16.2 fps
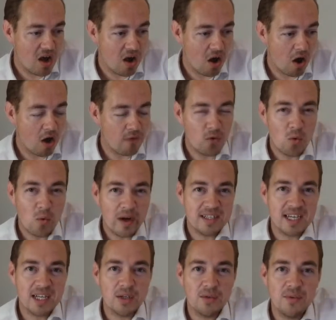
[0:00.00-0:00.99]
I've always
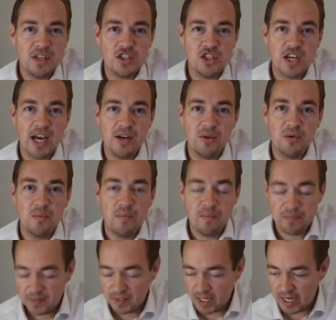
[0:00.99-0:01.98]
said on this channel,
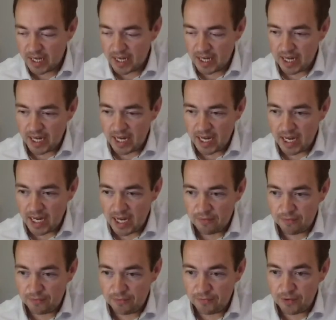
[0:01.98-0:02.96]

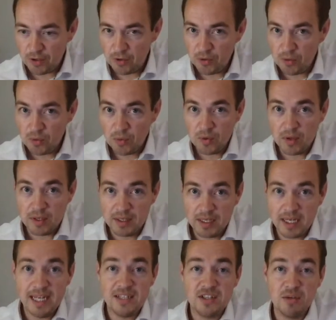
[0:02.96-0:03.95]
if you
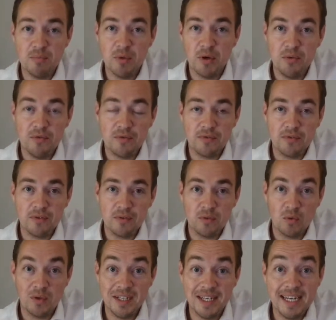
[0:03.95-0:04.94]
need to move
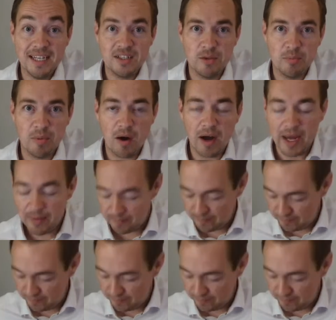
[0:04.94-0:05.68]
or need to buy,